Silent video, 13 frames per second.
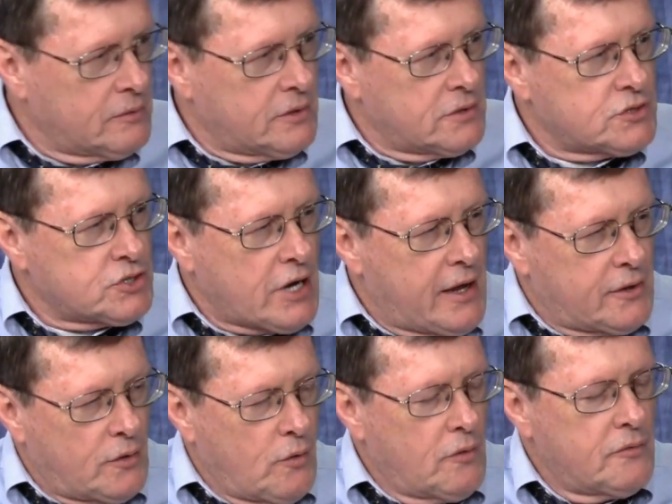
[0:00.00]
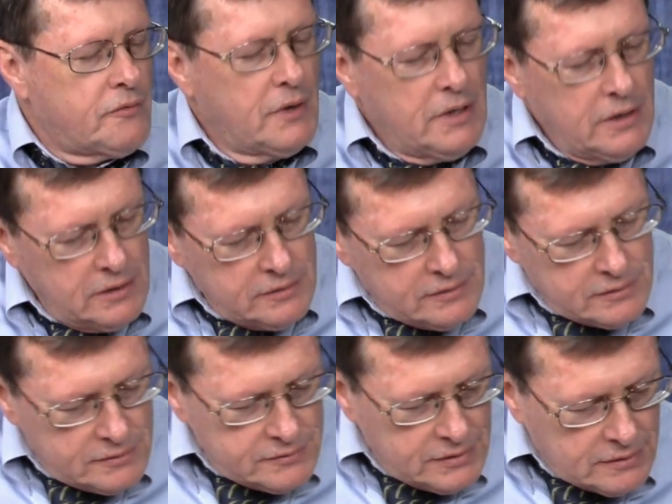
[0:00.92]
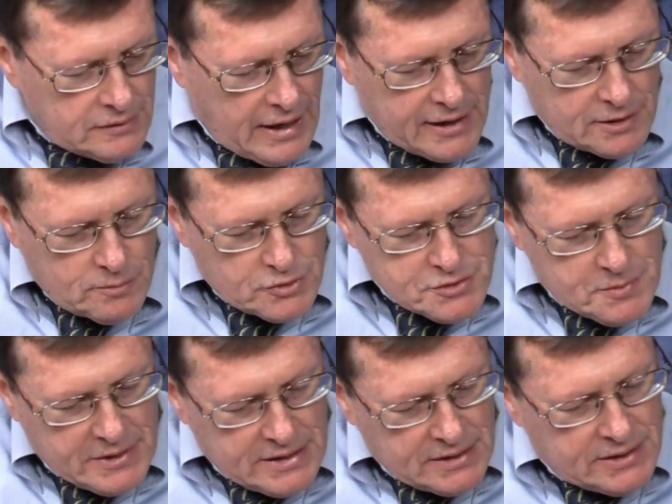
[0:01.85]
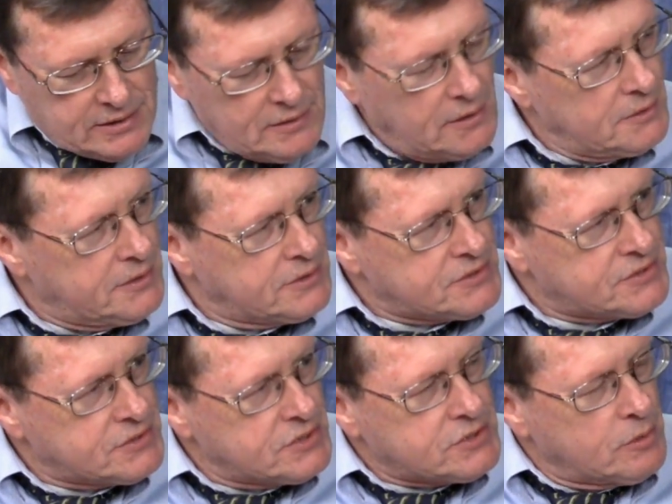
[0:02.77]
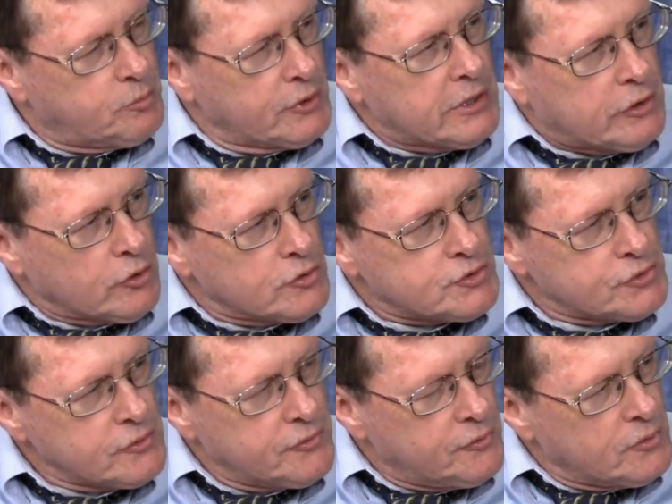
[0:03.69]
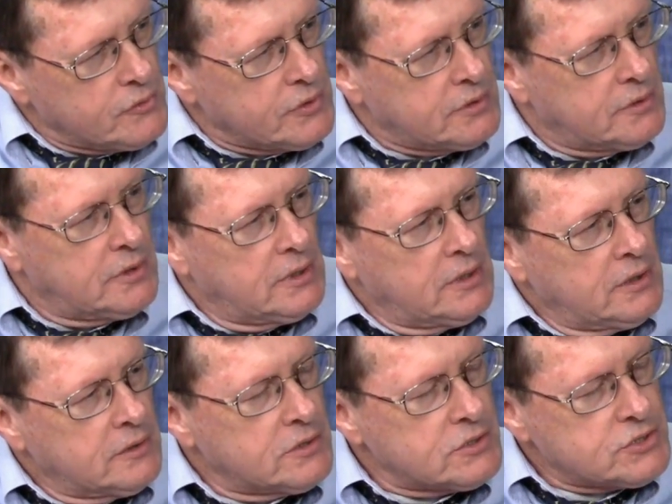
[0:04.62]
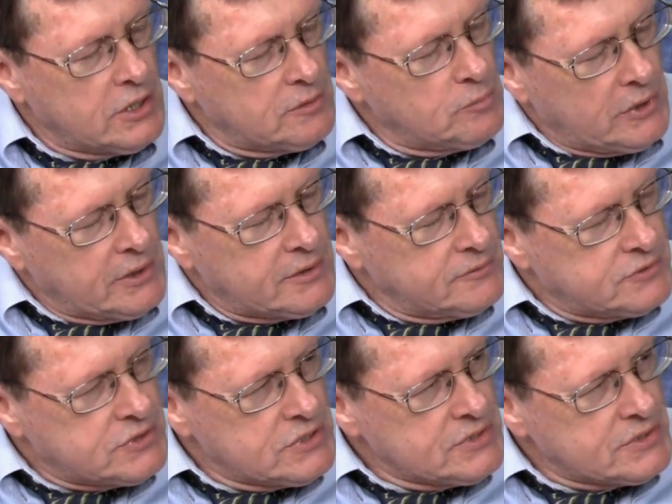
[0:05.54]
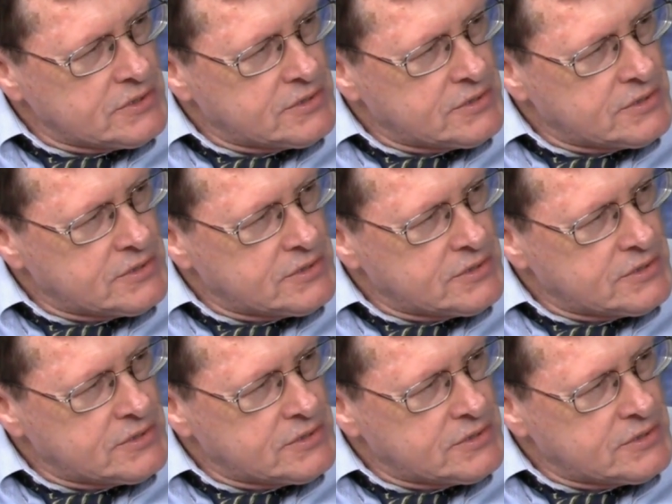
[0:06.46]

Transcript: The shadow of the, the animals being killed is just a precursor for the yeah. the shed blood of Jesus.